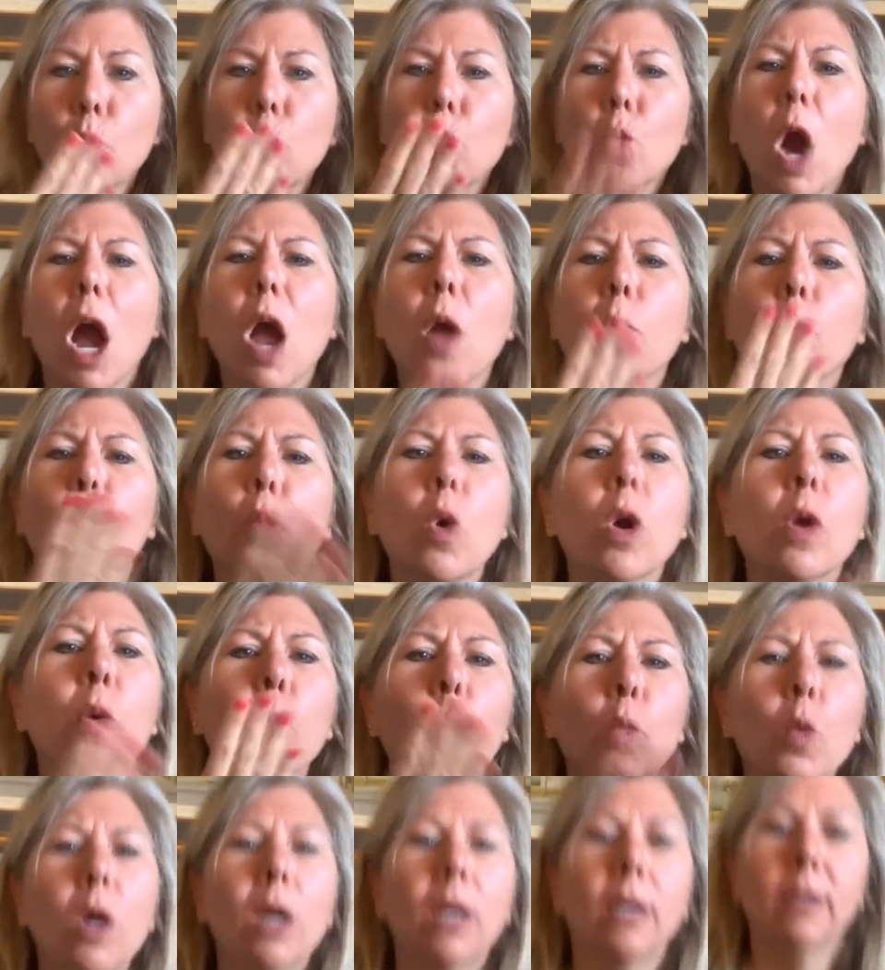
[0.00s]
All
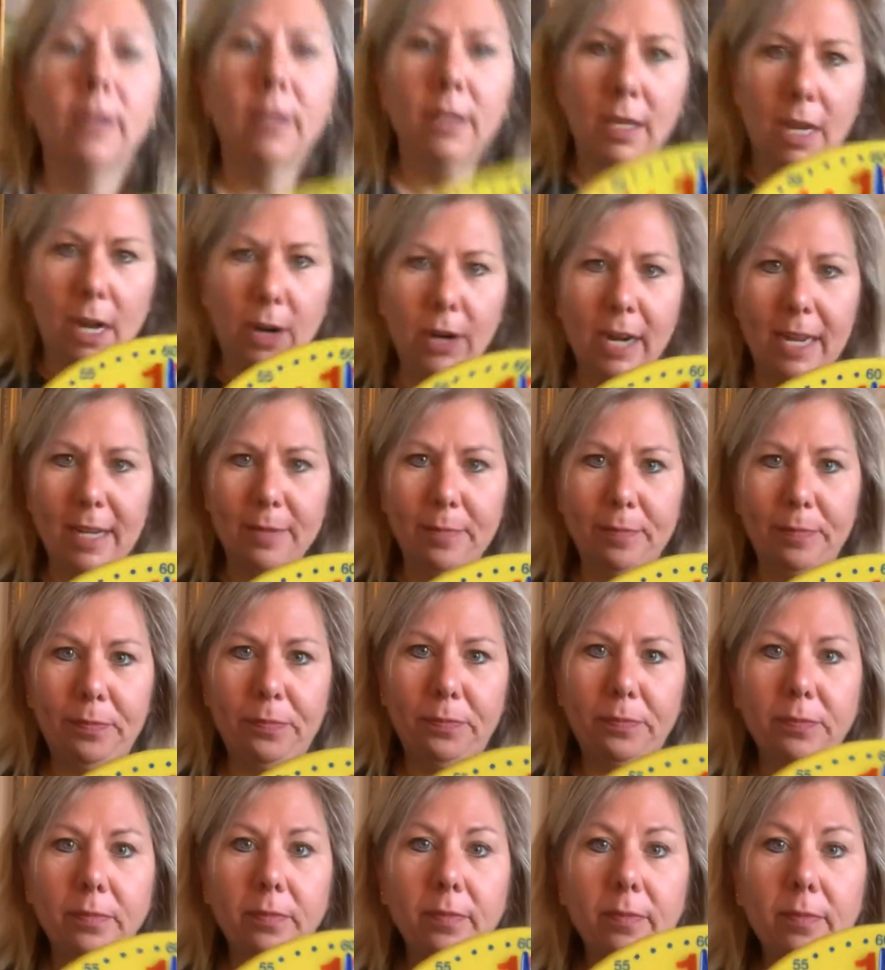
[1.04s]
right,
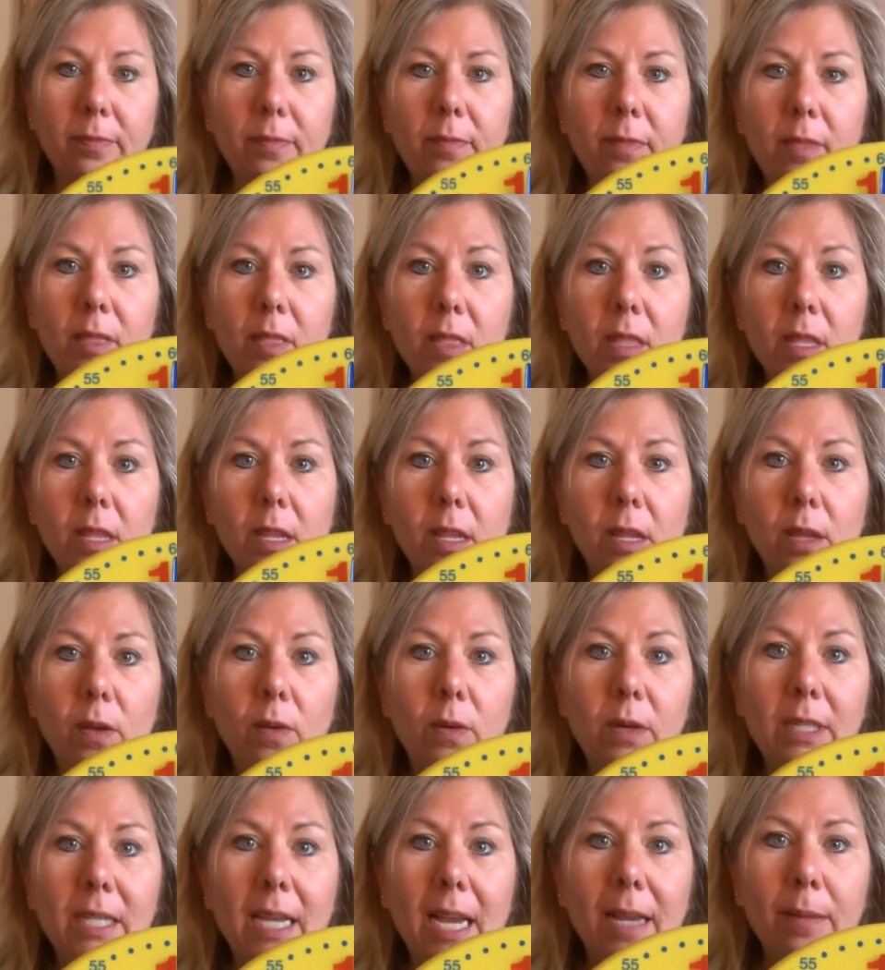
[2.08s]
what
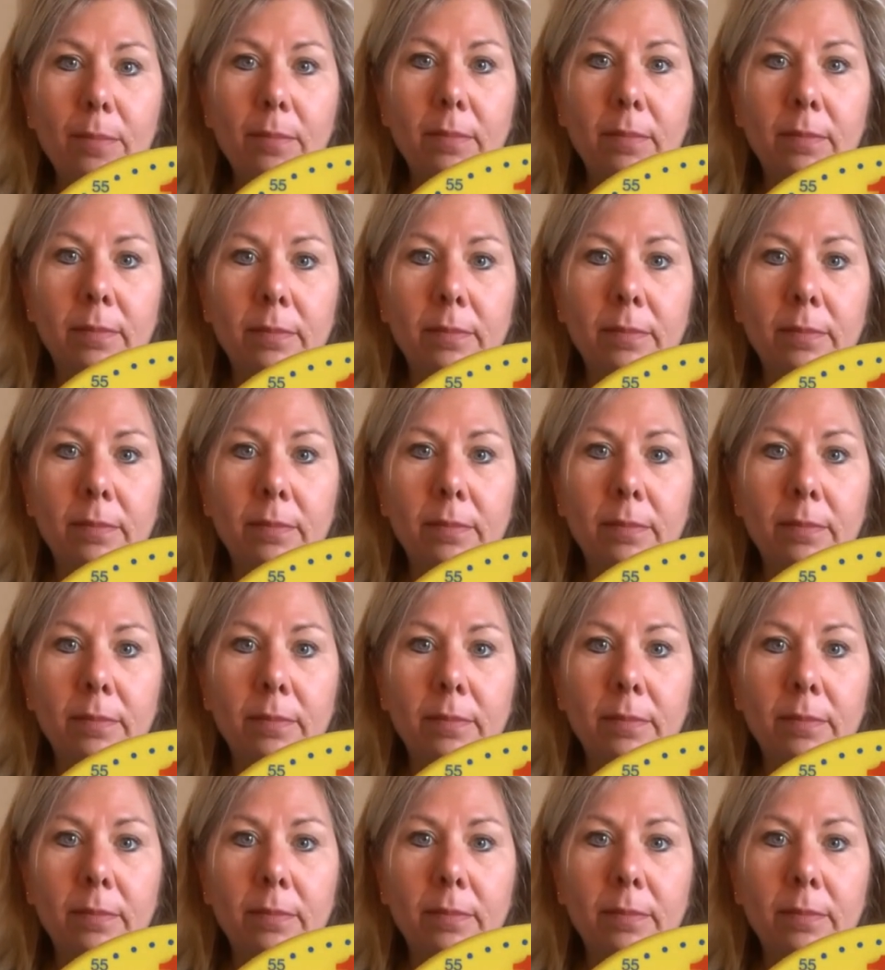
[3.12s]
time?